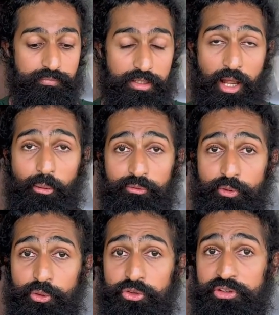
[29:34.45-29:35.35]
Now, of
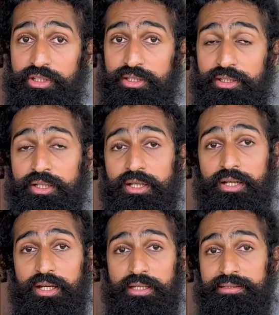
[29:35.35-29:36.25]
course, in the
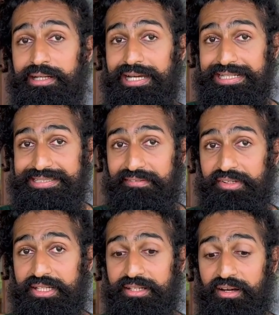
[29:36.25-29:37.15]
late
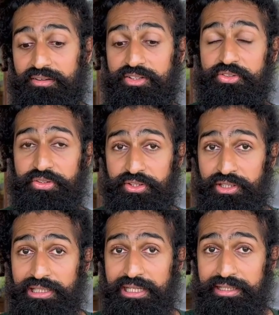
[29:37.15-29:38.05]
1700s and
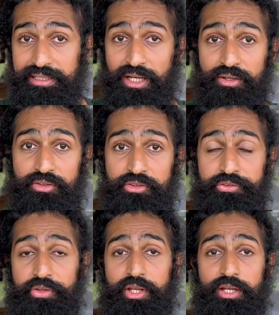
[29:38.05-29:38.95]
early
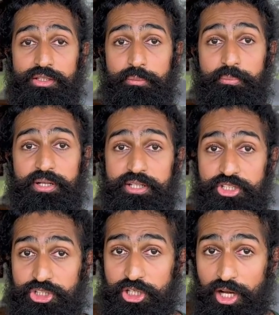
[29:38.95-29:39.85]
1800s, the
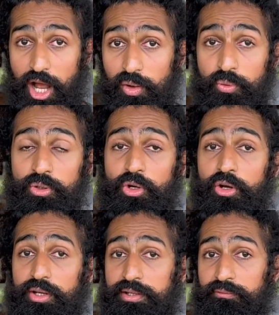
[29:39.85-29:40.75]
British Crown
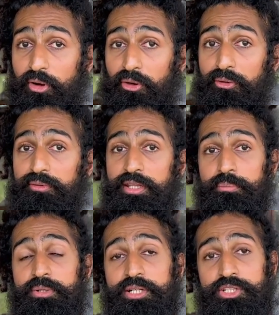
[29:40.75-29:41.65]
got involved and the
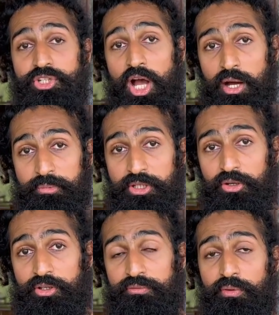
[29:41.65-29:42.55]
British Army
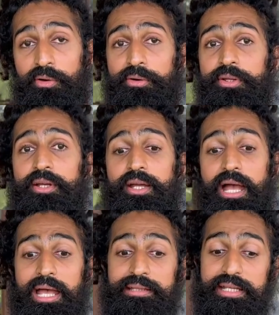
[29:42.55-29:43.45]
got involved,
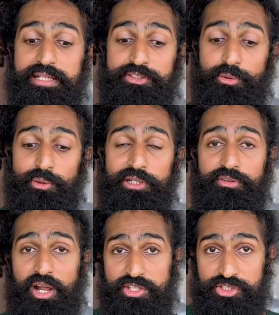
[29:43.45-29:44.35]
and they slowly
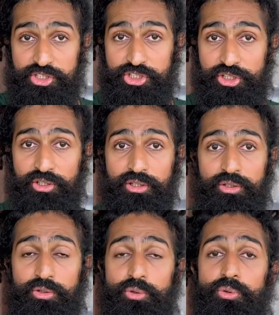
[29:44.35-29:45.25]
transitioned
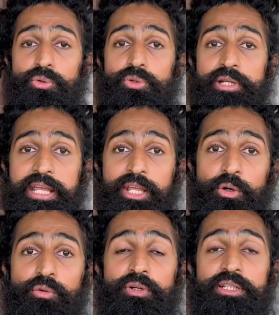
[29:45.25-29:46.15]
to taking
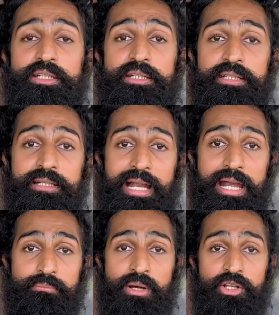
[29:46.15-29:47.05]
over the Indian
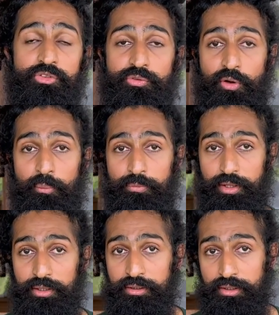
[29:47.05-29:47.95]
landmass from
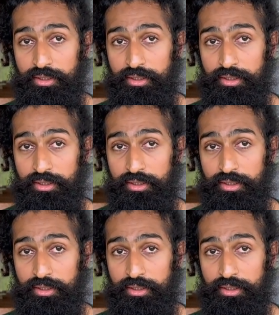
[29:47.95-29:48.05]
the